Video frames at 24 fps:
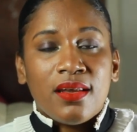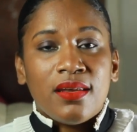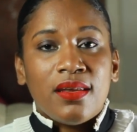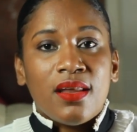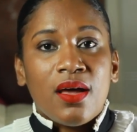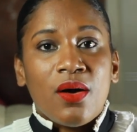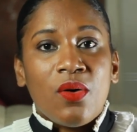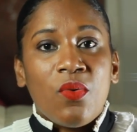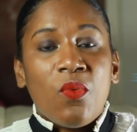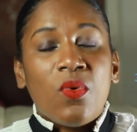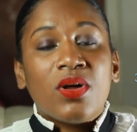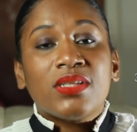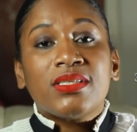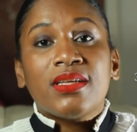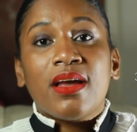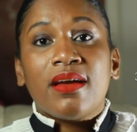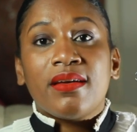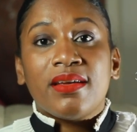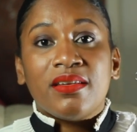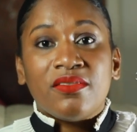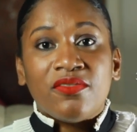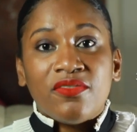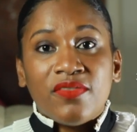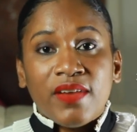Now, what are
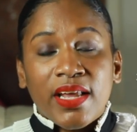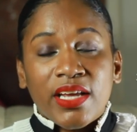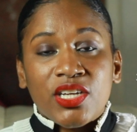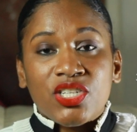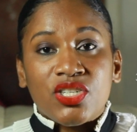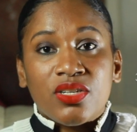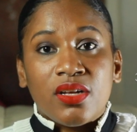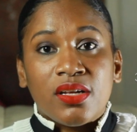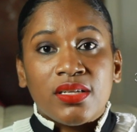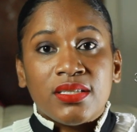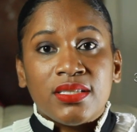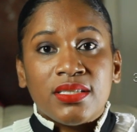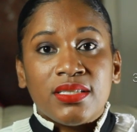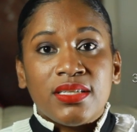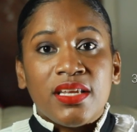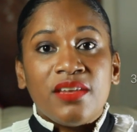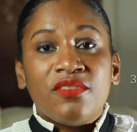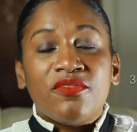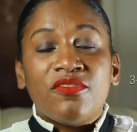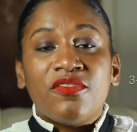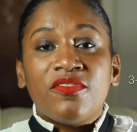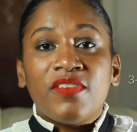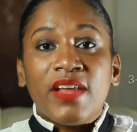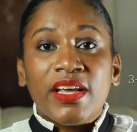inflections?
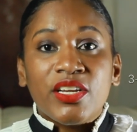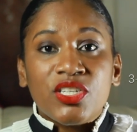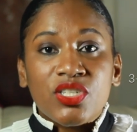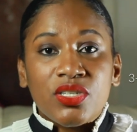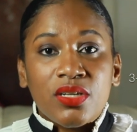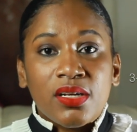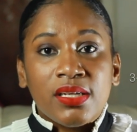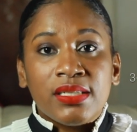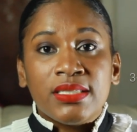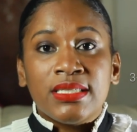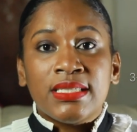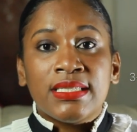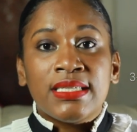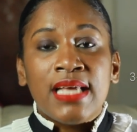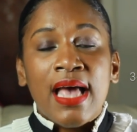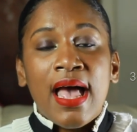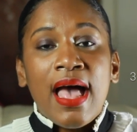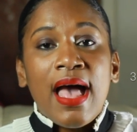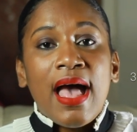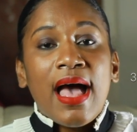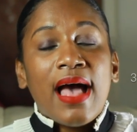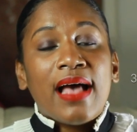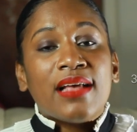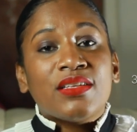Inflections
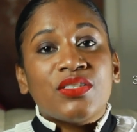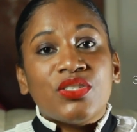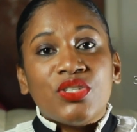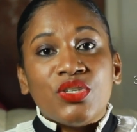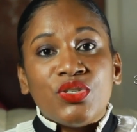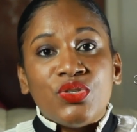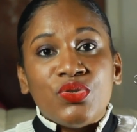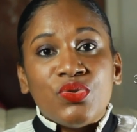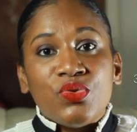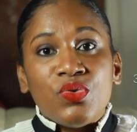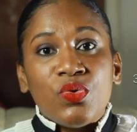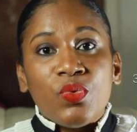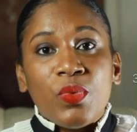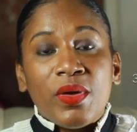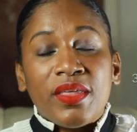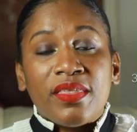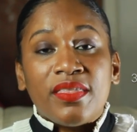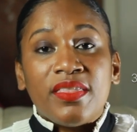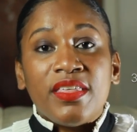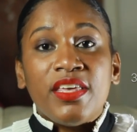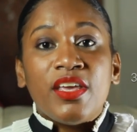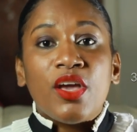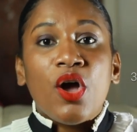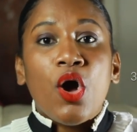has to do
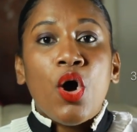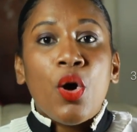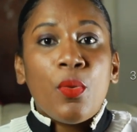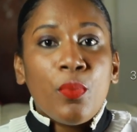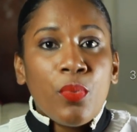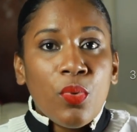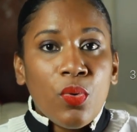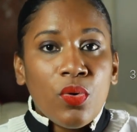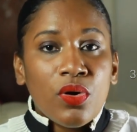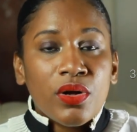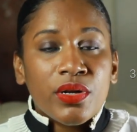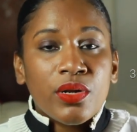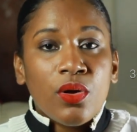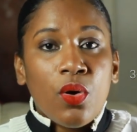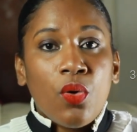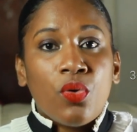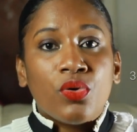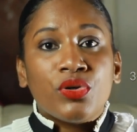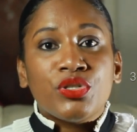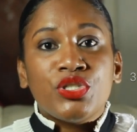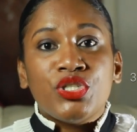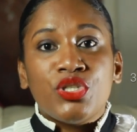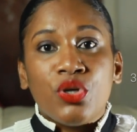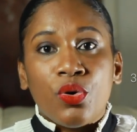with the upward
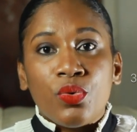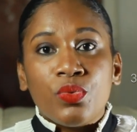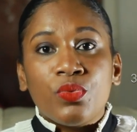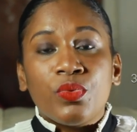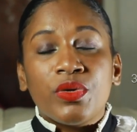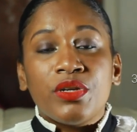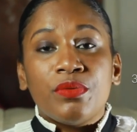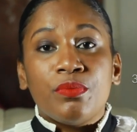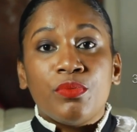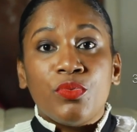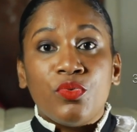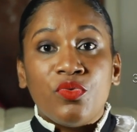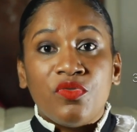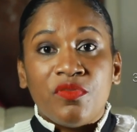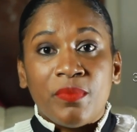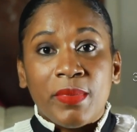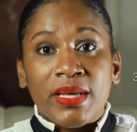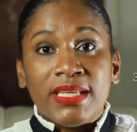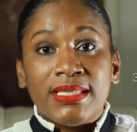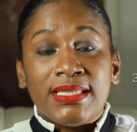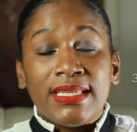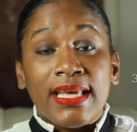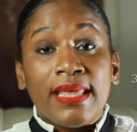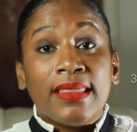or downward
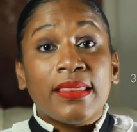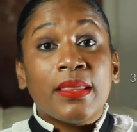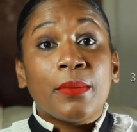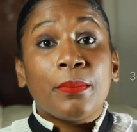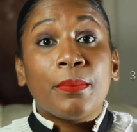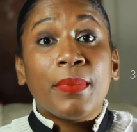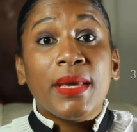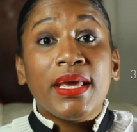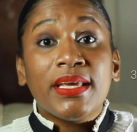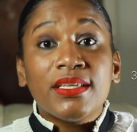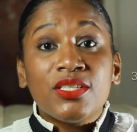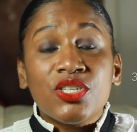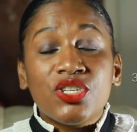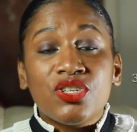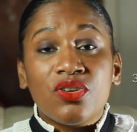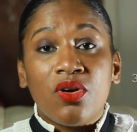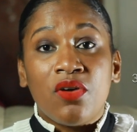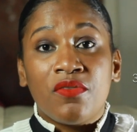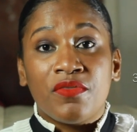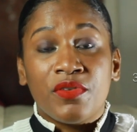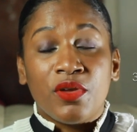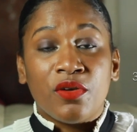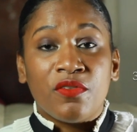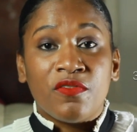movement in the pitch
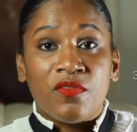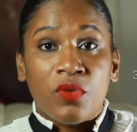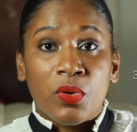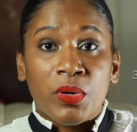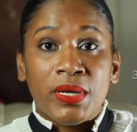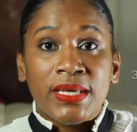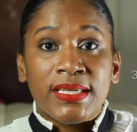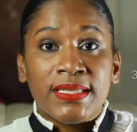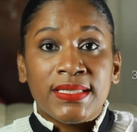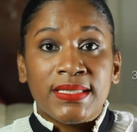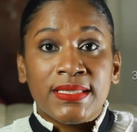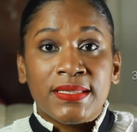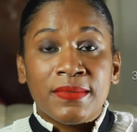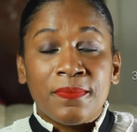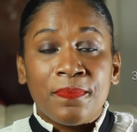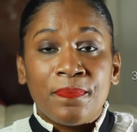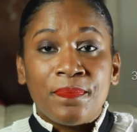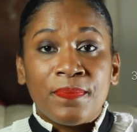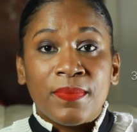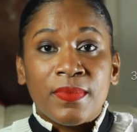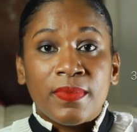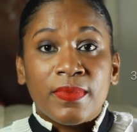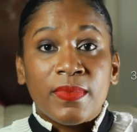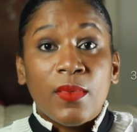of your voice.
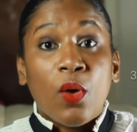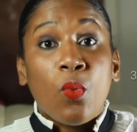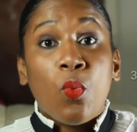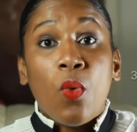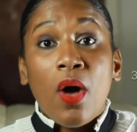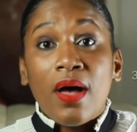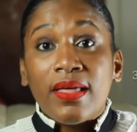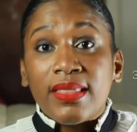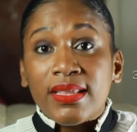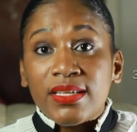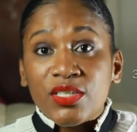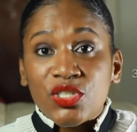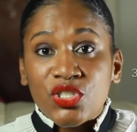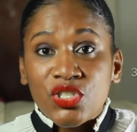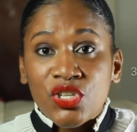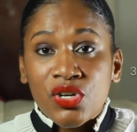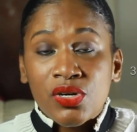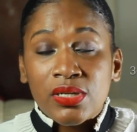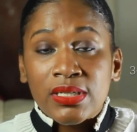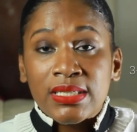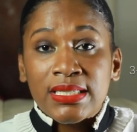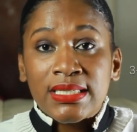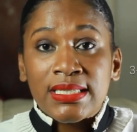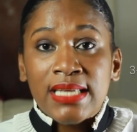Now, what this
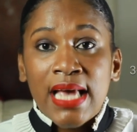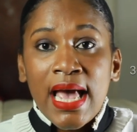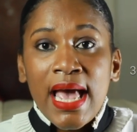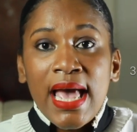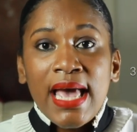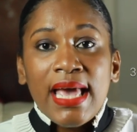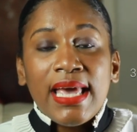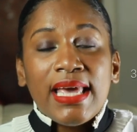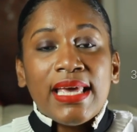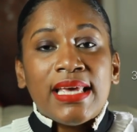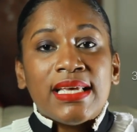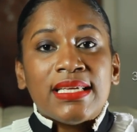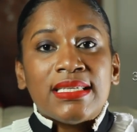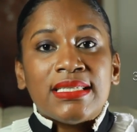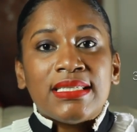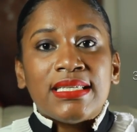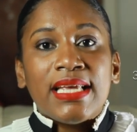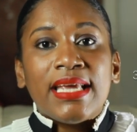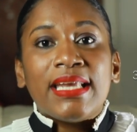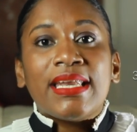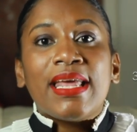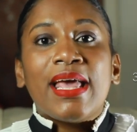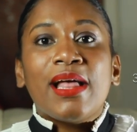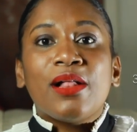does
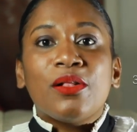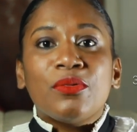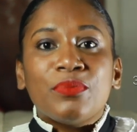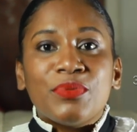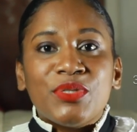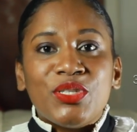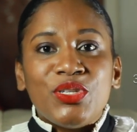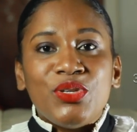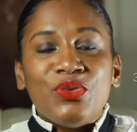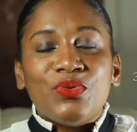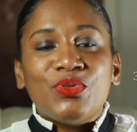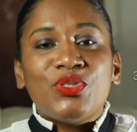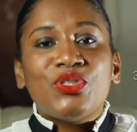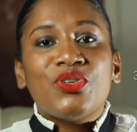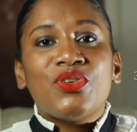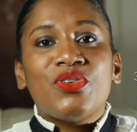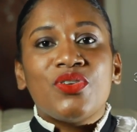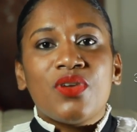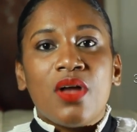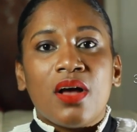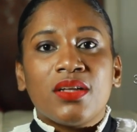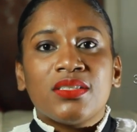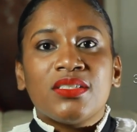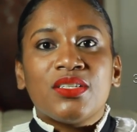is it helps you to
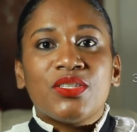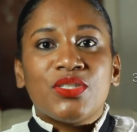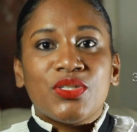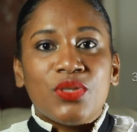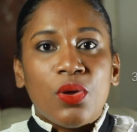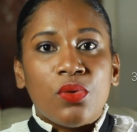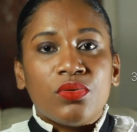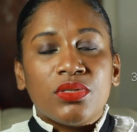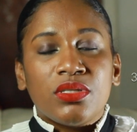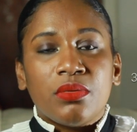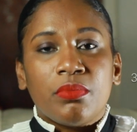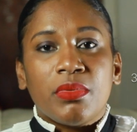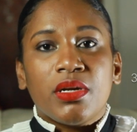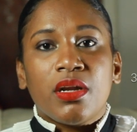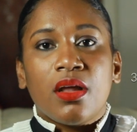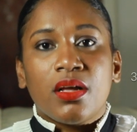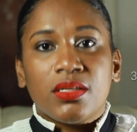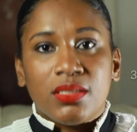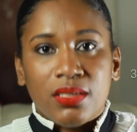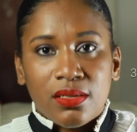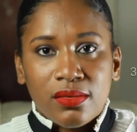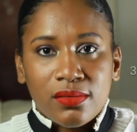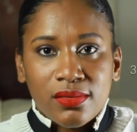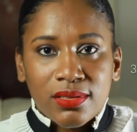not sound
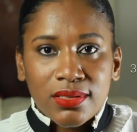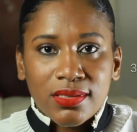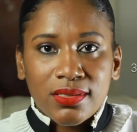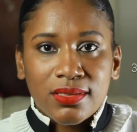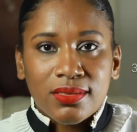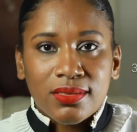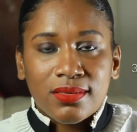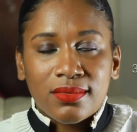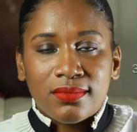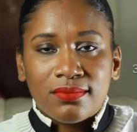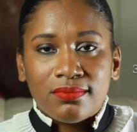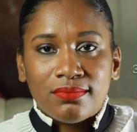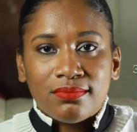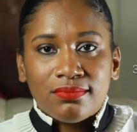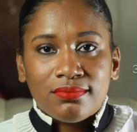monotonous.